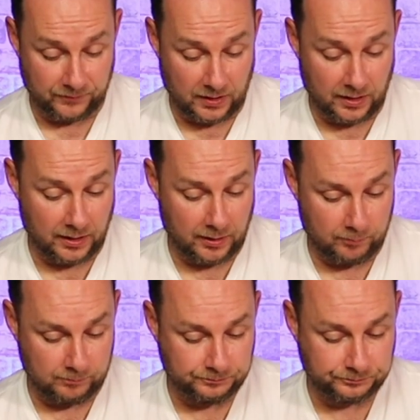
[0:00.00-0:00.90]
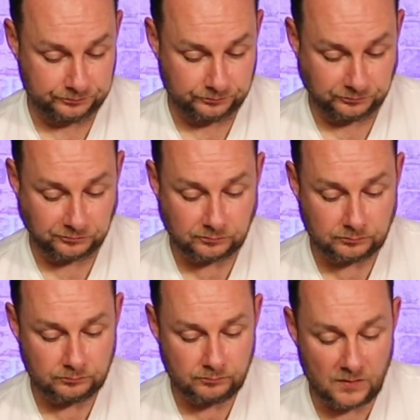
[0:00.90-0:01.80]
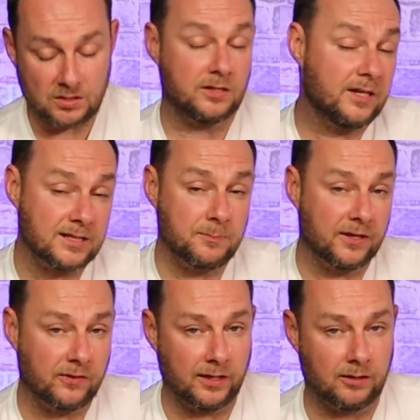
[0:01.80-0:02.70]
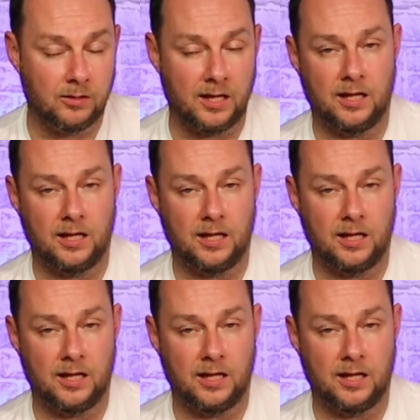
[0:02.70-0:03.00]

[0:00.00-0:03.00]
So the next big thing